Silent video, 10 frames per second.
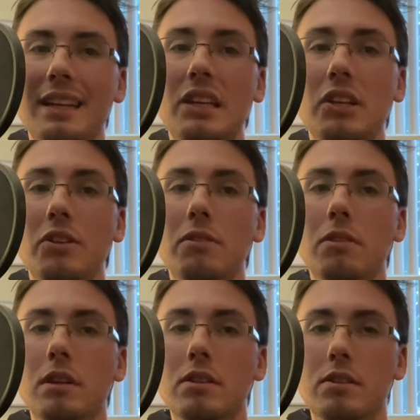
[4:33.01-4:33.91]

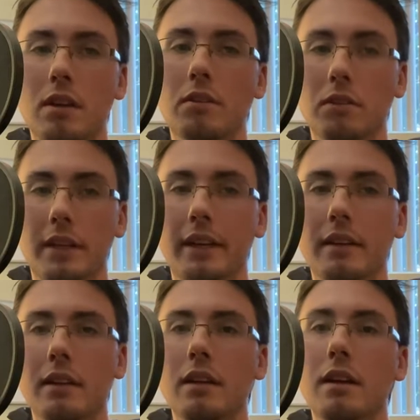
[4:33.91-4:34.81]
EQ
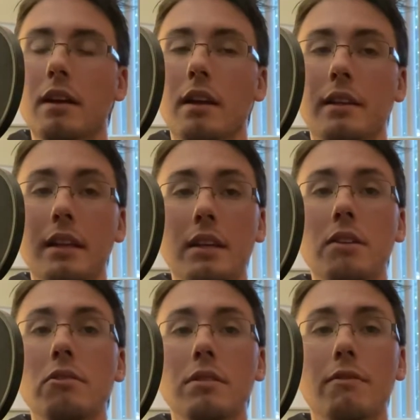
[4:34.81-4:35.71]
subtly. An
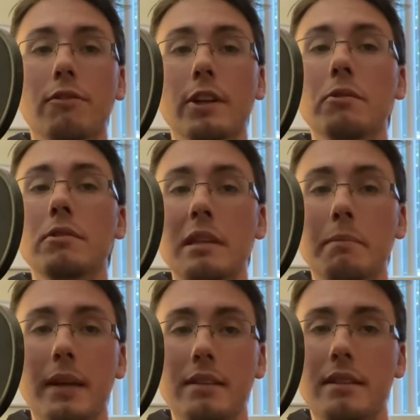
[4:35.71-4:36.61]
EQ is a
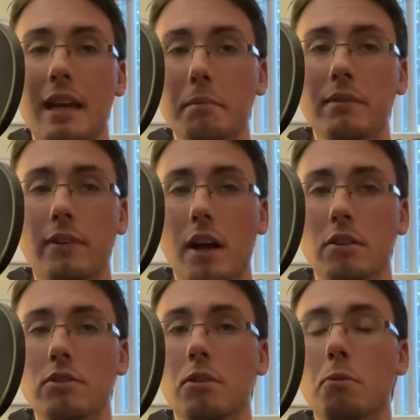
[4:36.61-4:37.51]
frequency-based
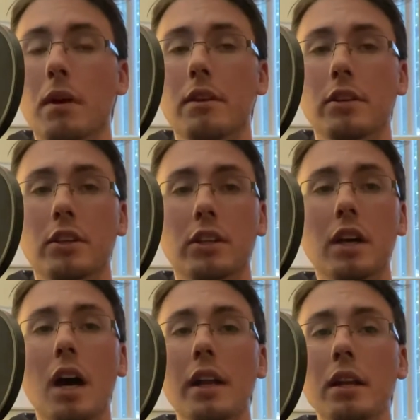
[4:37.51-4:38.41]
amplifier, so whether
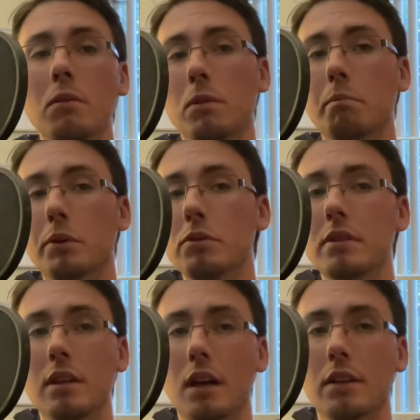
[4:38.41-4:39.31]
you're cutting or
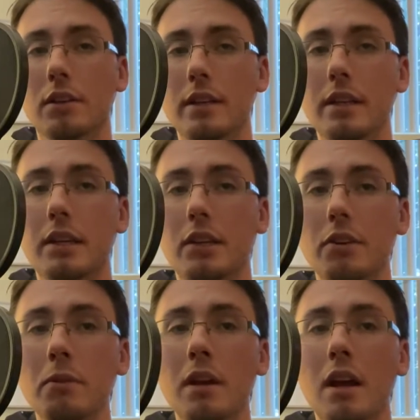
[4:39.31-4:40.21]
boosting on your
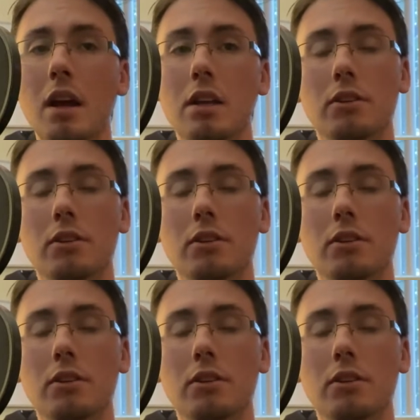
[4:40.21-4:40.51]
EQ,